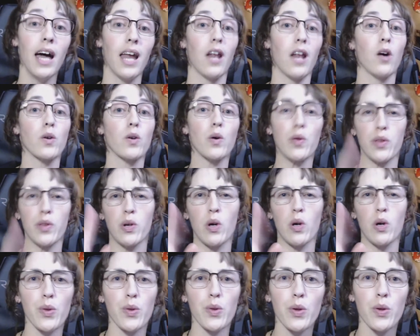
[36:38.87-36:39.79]
And I'll go
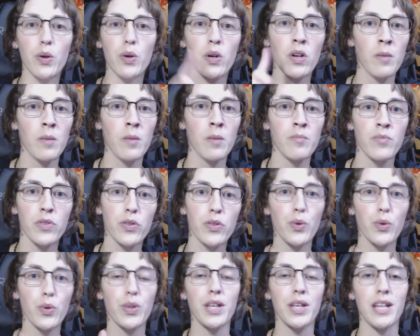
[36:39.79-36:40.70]
through. I'll look
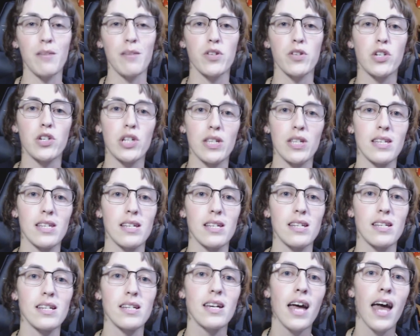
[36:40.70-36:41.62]
through the name
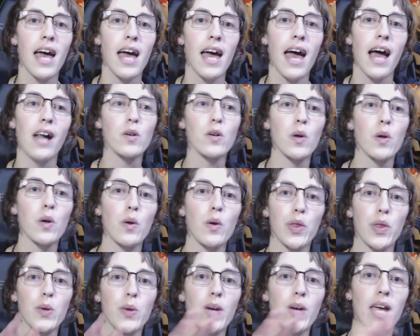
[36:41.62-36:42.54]
suggested, and I'll go
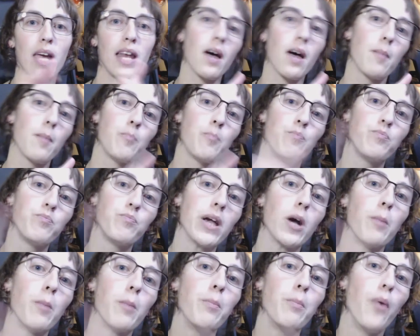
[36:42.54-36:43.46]
through and
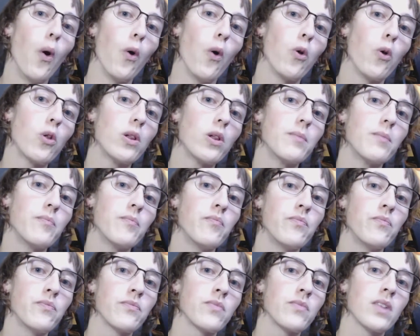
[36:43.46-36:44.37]
make a poll,
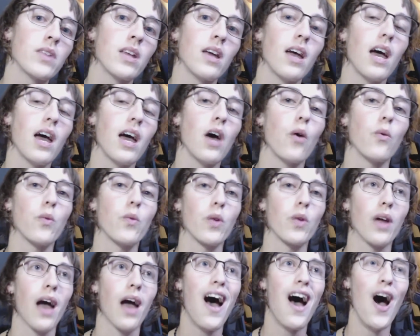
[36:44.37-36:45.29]

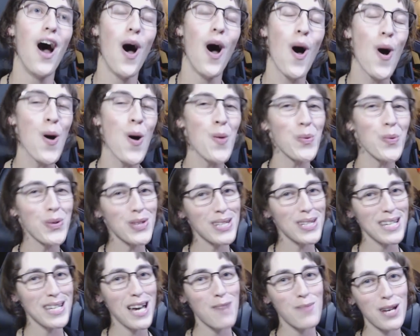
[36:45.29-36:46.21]
and
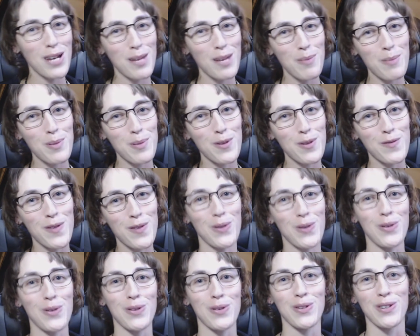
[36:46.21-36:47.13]
we'll see how many people
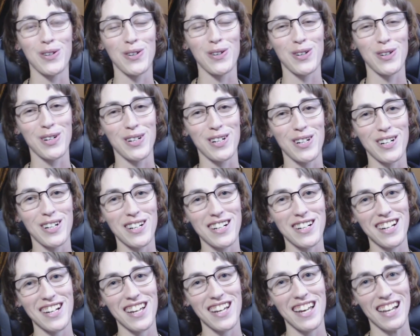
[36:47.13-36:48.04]
vote
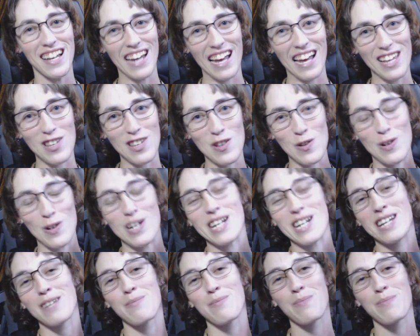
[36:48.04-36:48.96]
and
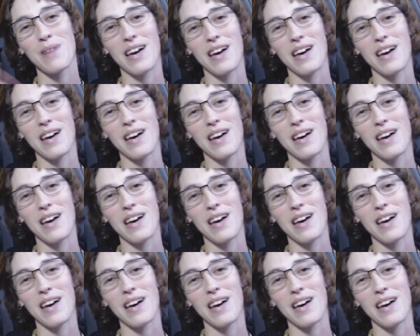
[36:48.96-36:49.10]
answer it.